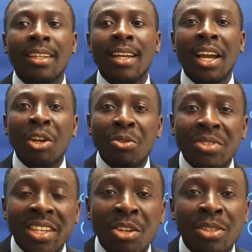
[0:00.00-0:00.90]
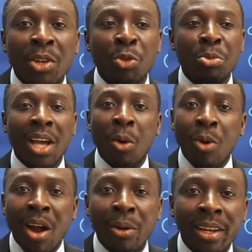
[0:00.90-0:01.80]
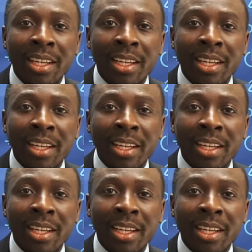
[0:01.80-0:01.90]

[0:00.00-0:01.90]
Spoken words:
kind of skill that you'll be acquiring,